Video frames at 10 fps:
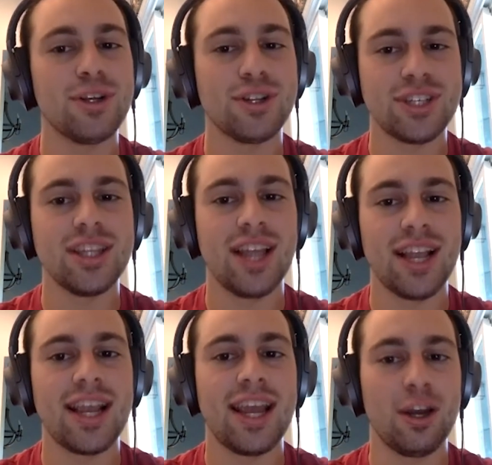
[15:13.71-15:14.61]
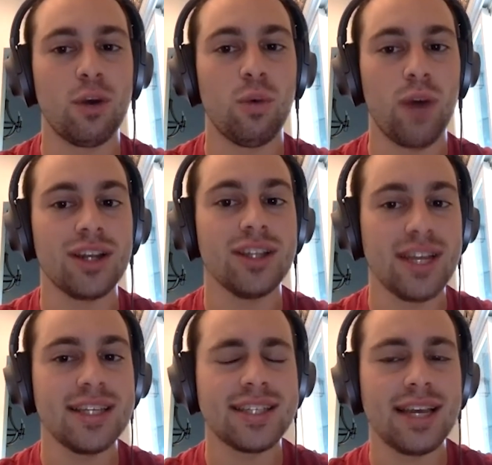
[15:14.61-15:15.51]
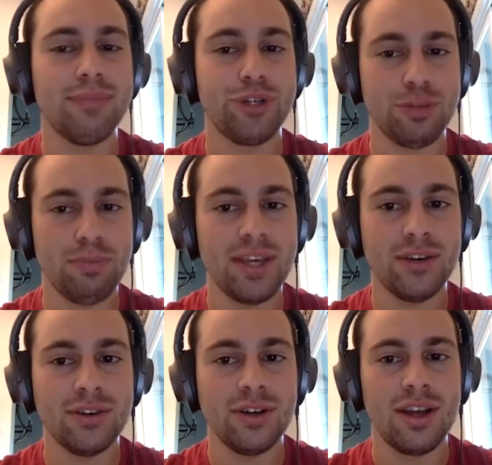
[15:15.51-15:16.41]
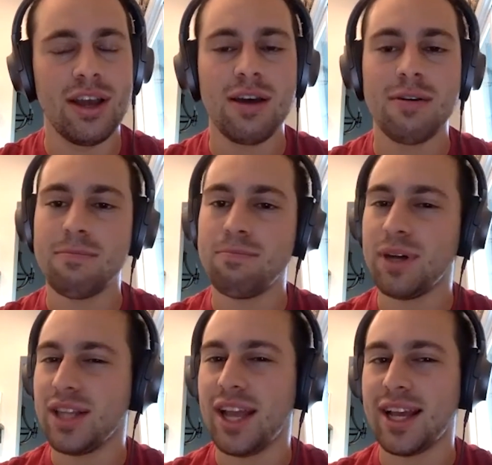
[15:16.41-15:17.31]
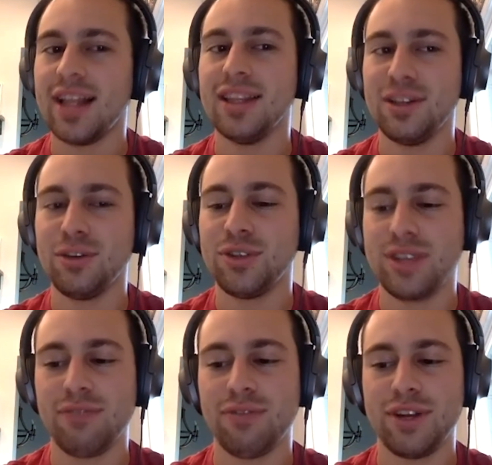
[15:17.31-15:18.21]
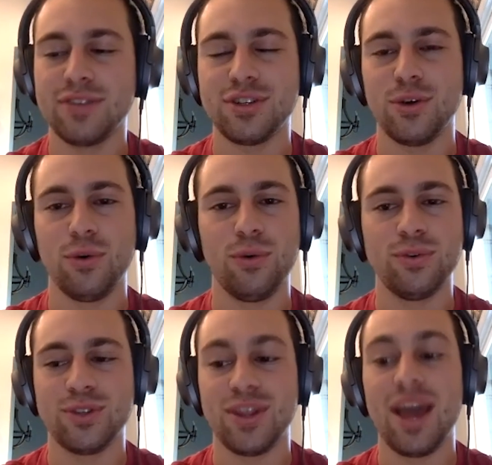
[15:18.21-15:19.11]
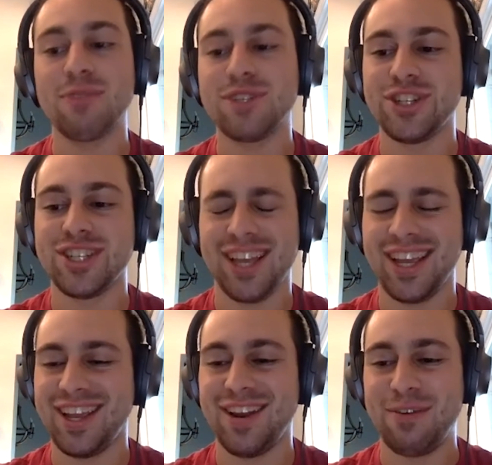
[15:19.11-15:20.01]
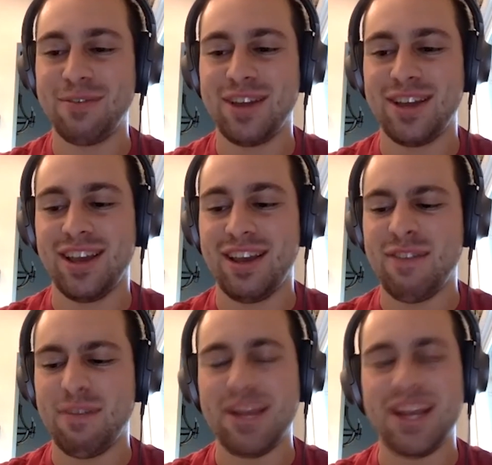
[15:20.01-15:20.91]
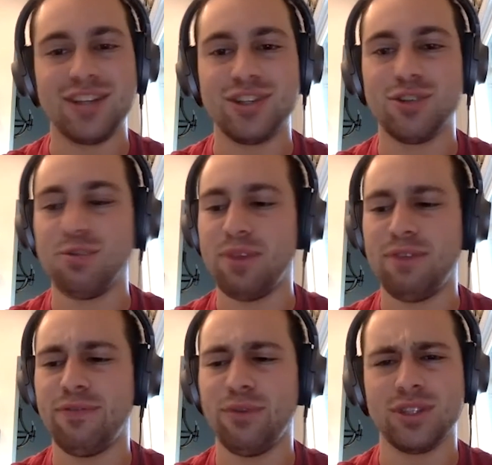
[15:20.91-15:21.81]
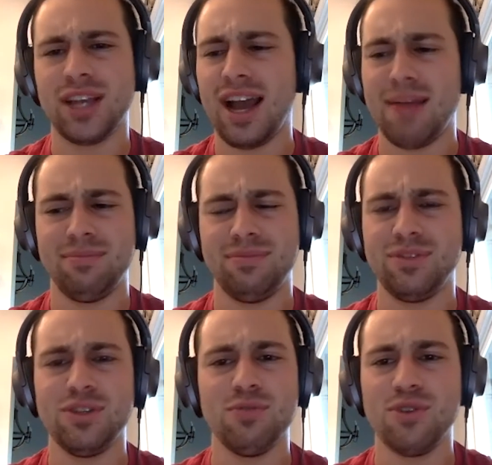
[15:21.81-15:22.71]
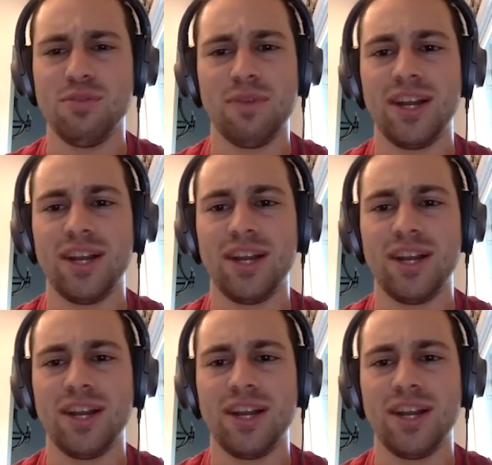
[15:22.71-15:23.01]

to like an Iguanaland type spiel, but like a little different. So that was just like, I'm making stupid full-time YouTube money,